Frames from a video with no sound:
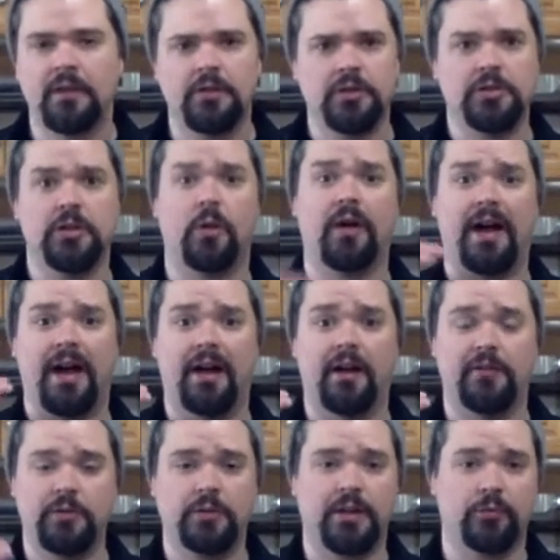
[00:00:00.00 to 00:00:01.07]
You can go higher.
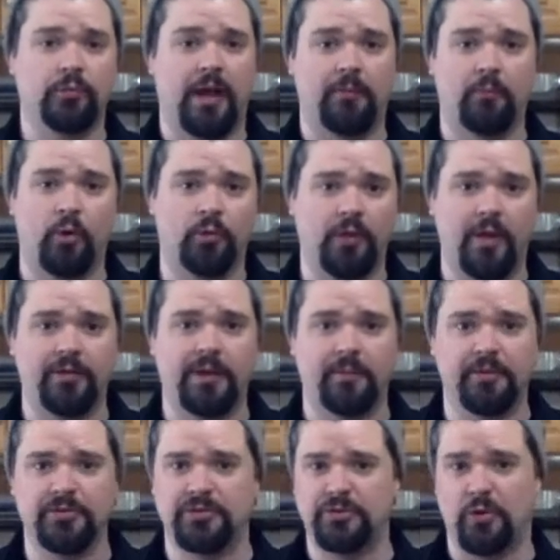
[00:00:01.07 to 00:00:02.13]
If you like more round
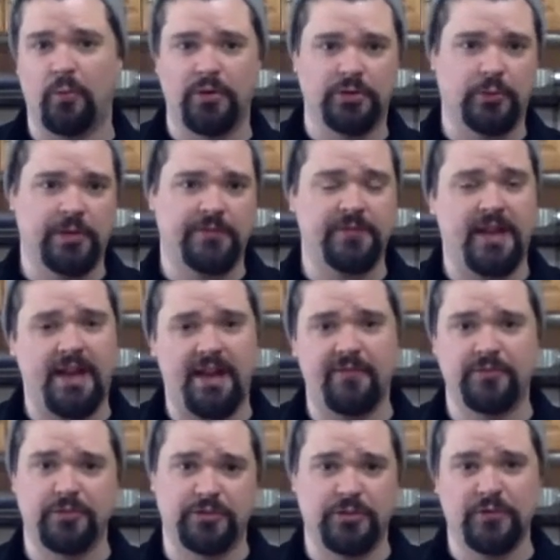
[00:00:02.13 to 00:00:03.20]
numbers, you can go 125,
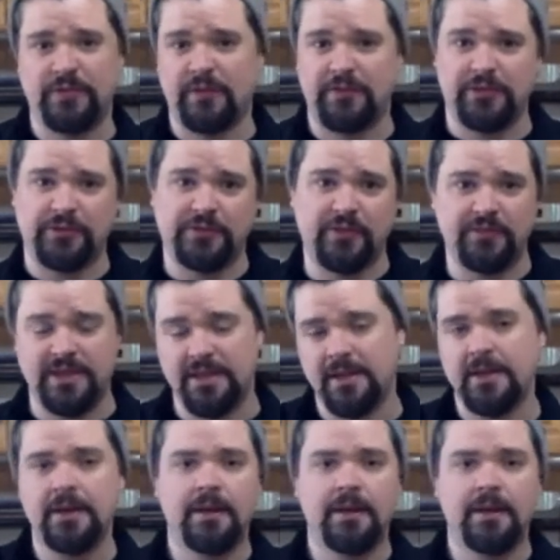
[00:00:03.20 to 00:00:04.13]
so it's 250, 250.